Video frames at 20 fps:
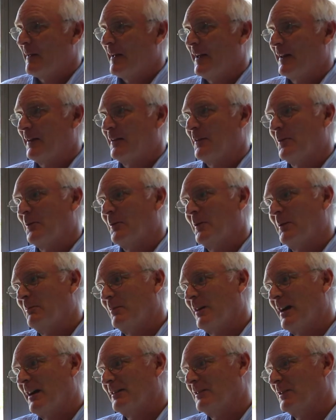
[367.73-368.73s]
And although I
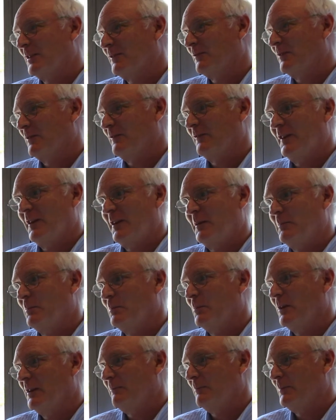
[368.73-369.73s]
practiced for a very
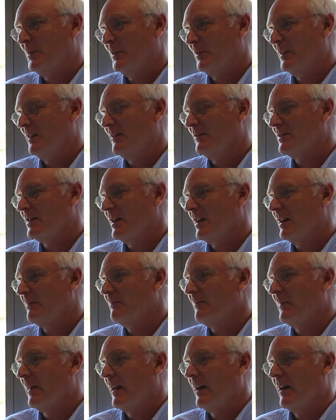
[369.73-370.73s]
brief period of
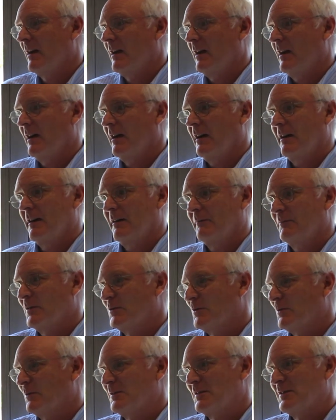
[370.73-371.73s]
time, um, the
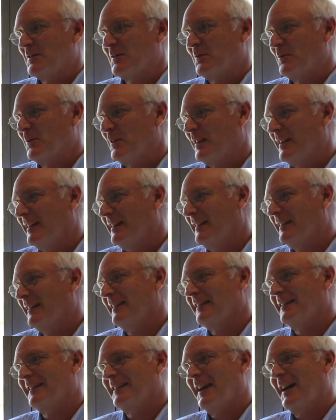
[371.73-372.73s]
short story
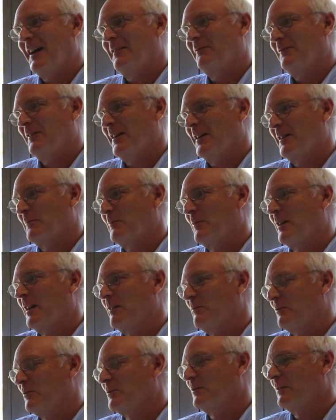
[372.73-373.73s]
is I found what
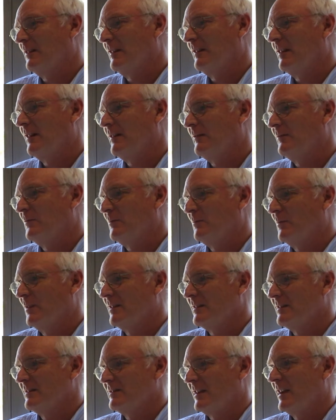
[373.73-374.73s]
I truly loved
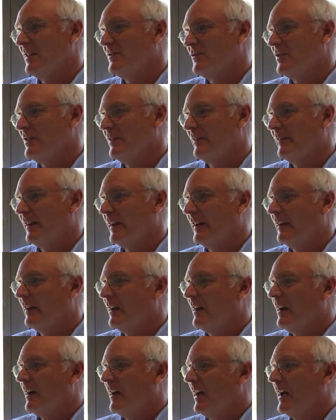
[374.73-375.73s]
was engineering
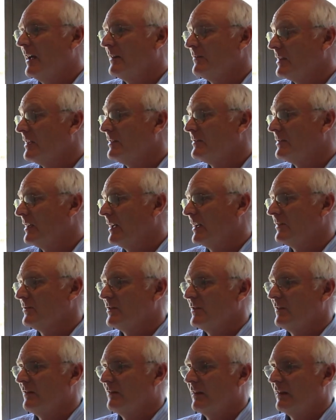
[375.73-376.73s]
and teaching
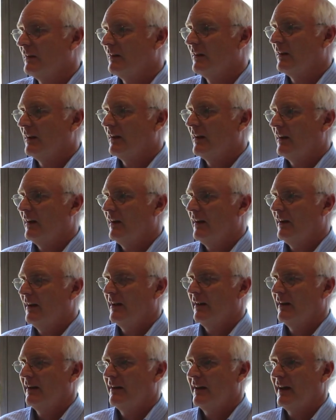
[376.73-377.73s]
engineering.
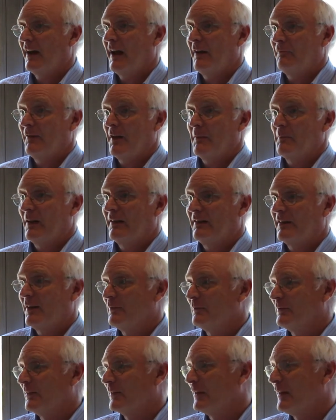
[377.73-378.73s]
And I found
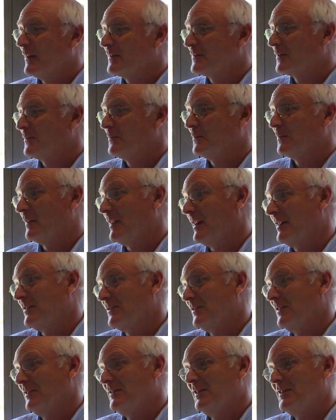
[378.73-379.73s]
myself in law school
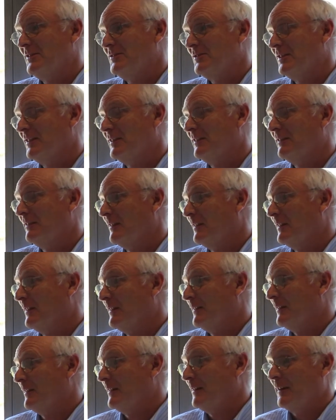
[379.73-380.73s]
actually teaching
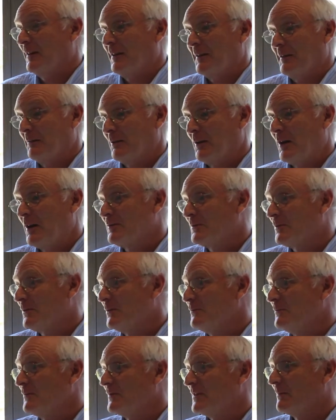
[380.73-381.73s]
uh, law
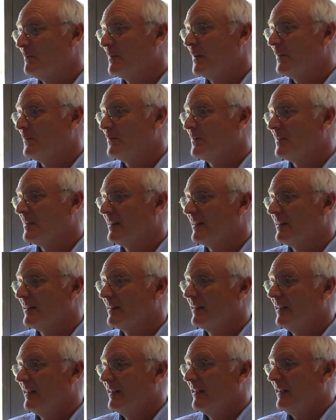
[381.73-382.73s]
students about uh,
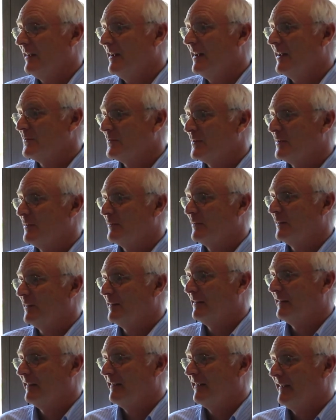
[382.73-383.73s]
engineering.
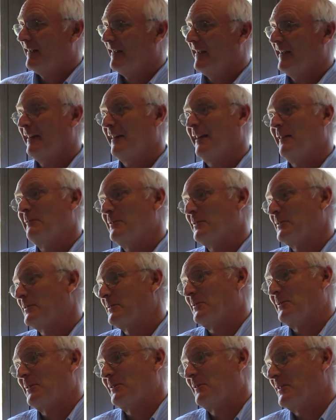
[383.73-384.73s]
And that was
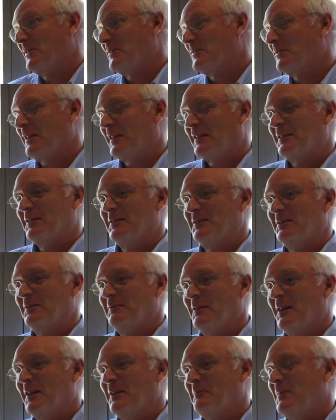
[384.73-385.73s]
sort of the trick
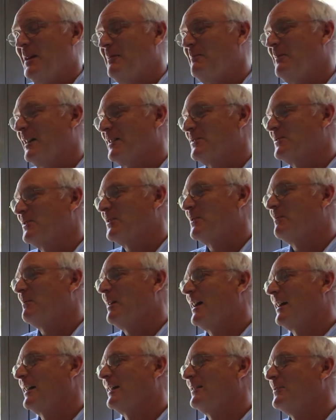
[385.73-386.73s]
to, well, maybe I should go
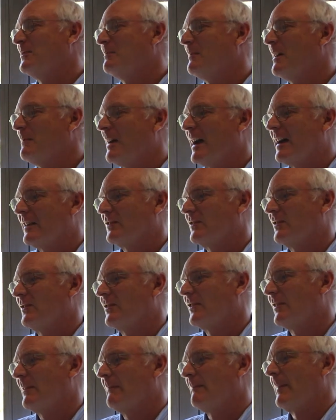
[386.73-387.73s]
back and do my
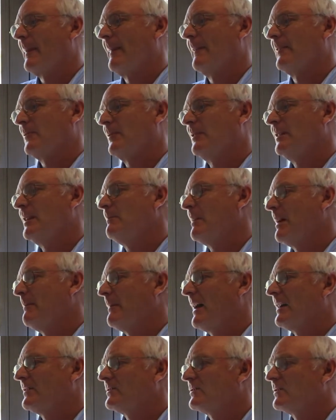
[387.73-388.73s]
master's. So I did my
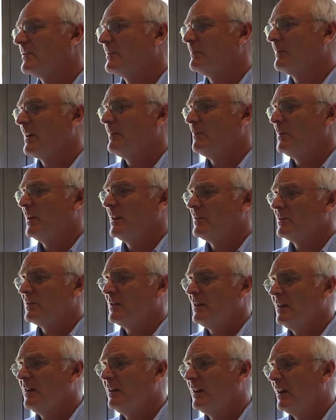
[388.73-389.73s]
master's and my
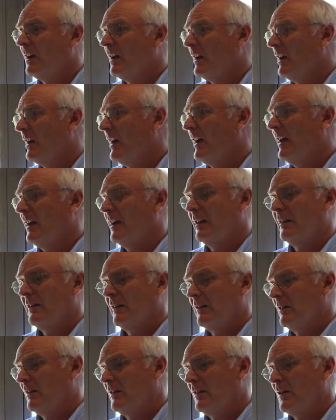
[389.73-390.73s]
PhD.
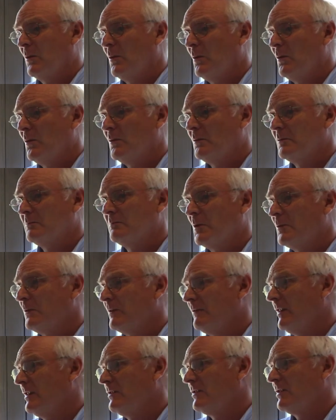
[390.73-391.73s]
And the whole
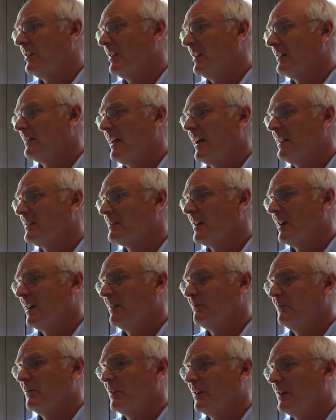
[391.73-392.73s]
motivation at that
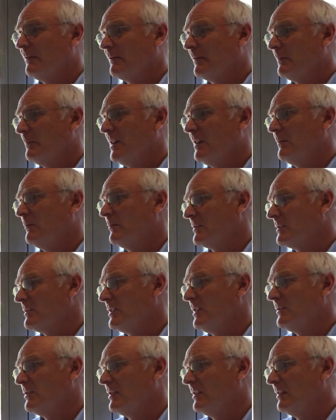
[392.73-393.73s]
time really for me was
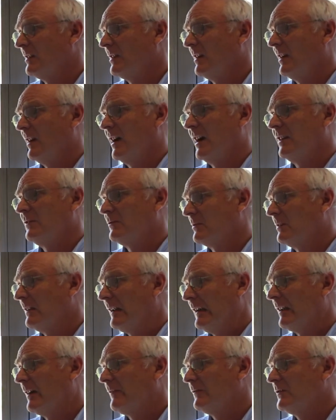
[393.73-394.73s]
teaching. I
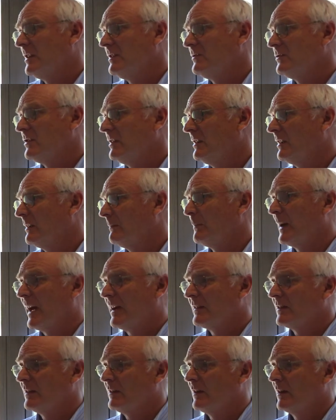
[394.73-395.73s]
truly loved teaching and
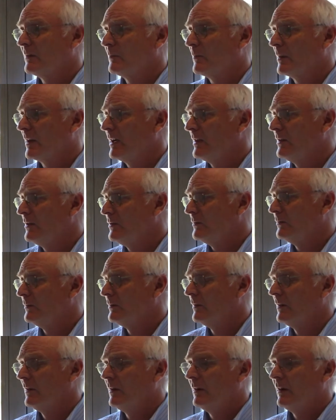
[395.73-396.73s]
passing on what I knew
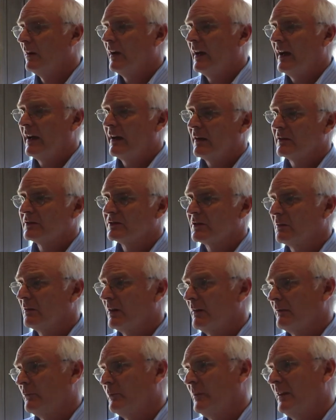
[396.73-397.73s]
and I also
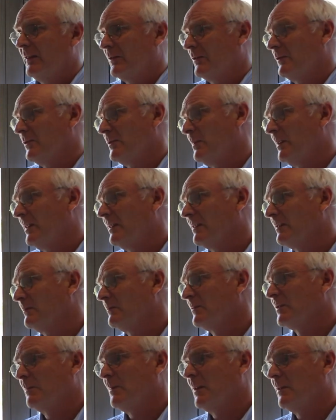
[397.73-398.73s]
loved research because it
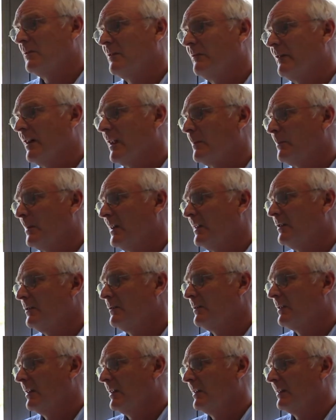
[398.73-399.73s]
was about developing
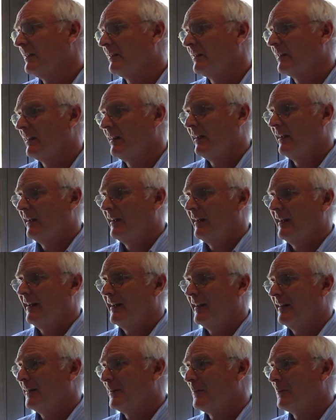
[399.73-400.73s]
new things.
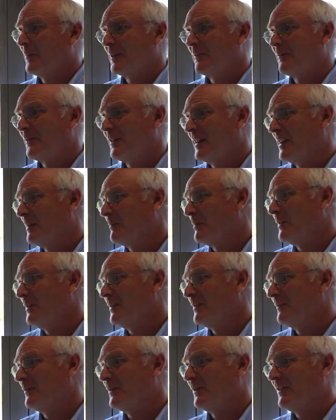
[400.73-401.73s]
And the wonderful thing about
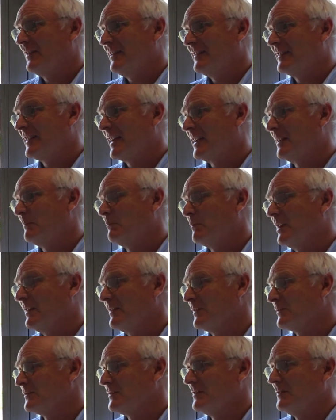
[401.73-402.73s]
universities, I can
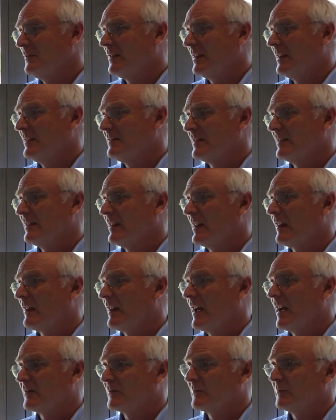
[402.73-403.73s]
bring those new things into the
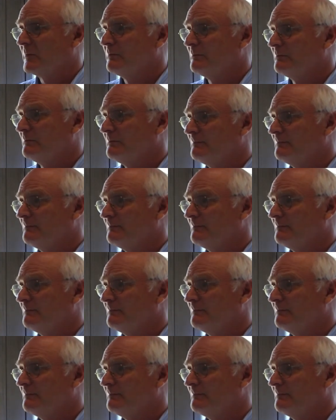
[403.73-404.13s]
classroom.